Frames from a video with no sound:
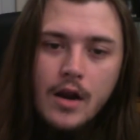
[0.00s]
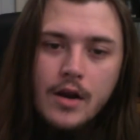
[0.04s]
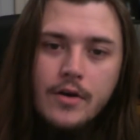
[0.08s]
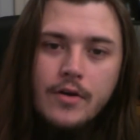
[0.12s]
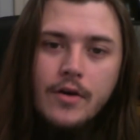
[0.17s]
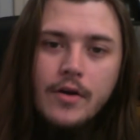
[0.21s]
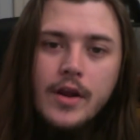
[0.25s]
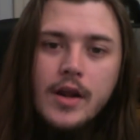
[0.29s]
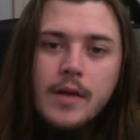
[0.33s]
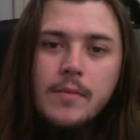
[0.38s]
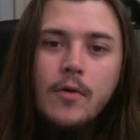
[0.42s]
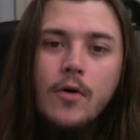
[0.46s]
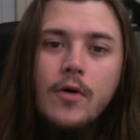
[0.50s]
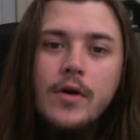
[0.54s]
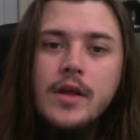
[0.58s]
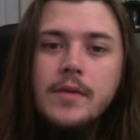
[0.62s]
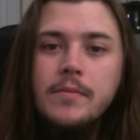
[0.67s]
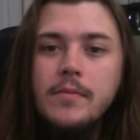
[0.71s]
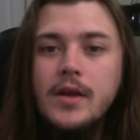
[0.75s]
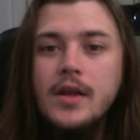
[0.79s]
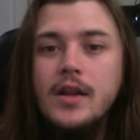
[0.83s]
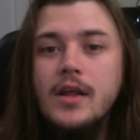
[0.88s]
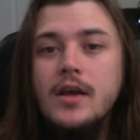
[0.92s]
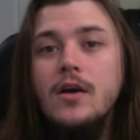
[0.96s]
During a
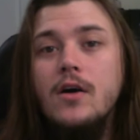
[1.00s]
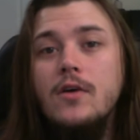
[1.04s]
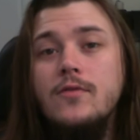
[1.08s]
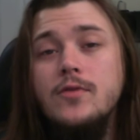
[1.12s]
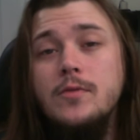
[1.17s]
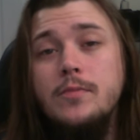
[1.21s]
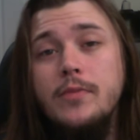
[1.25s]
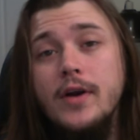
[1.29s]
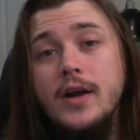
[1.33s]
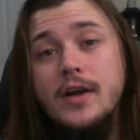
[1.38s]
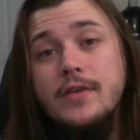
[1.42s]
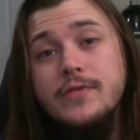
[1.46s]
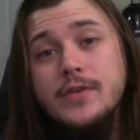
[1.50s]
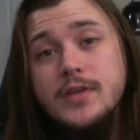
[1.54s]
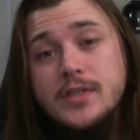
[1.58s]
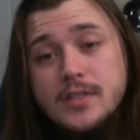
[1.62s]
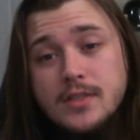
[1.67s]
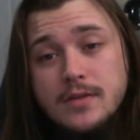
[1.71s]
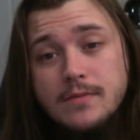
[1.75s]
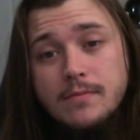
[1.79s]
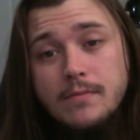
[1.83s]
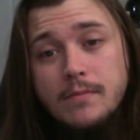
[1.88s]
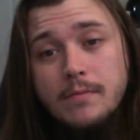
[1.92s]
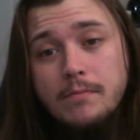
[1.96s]
morning meeting over
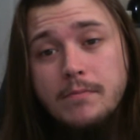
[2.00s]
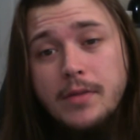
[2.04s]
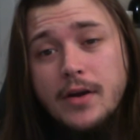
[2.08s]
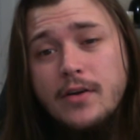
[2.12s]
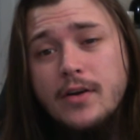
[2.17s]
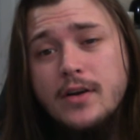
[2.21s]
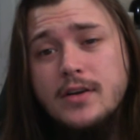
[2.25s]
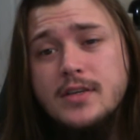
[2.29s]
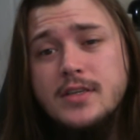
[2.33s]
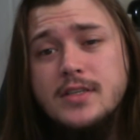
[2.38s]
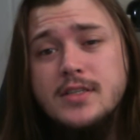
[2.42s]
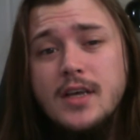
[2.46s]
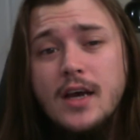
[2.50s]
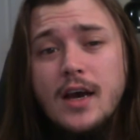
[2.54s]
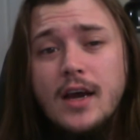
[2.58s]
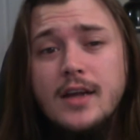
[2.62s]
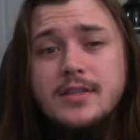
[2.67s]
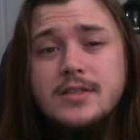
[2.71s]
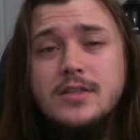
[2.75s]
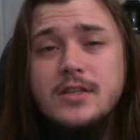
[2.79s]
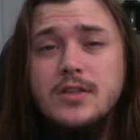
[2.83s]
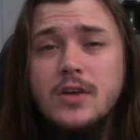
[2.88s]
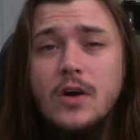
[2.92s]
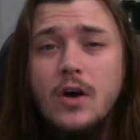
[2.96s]
breakfast, Beric
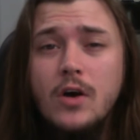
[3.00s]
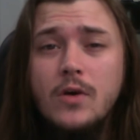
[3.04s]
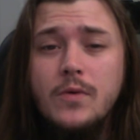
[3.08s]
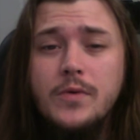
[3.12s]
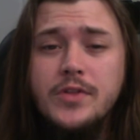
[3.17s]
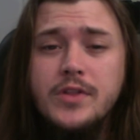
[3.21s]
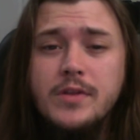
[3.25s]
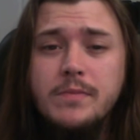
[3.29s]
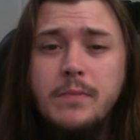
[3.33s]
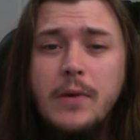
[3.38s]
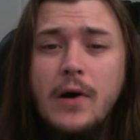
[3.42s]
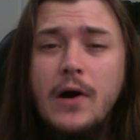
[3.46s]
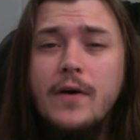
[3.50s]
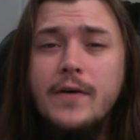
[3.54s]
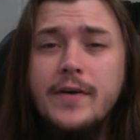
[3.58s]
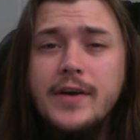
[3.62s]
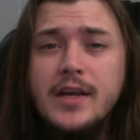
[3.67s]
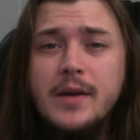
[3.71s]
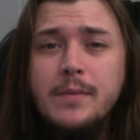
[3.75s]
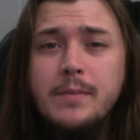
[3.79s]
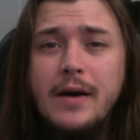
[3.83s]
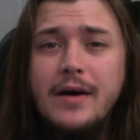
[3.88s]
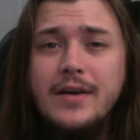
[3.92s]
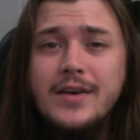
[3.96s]
decides to talk with the party
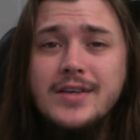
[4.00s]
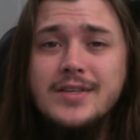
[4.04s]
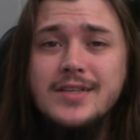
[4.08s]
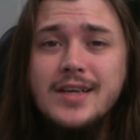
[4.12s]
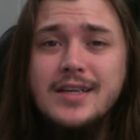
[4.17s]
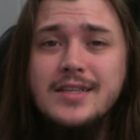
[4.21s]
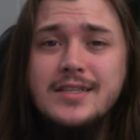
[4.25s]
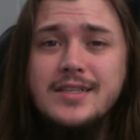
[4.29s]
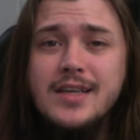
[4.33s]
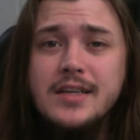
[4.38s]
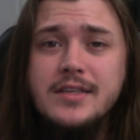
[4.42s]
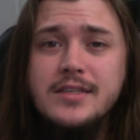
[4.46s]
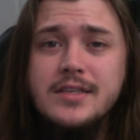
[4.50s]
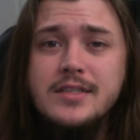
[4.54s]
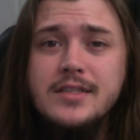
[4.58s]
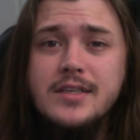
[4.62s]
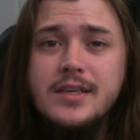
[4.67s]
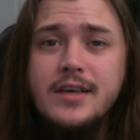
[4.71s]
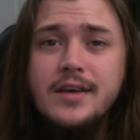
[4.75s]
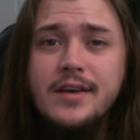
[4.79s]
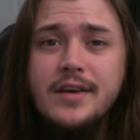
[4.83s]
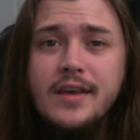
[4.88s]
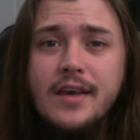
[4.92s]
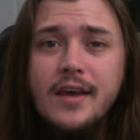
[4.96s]
about his
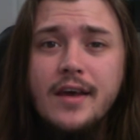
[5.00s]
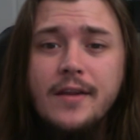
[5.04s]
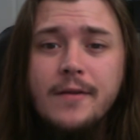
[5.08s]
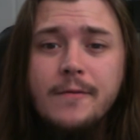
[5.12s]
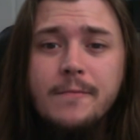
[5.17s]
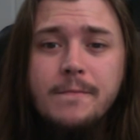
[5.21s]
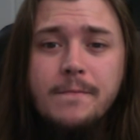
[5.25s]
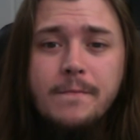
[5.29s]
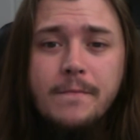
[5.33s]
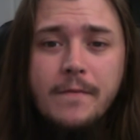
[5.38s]
identity again.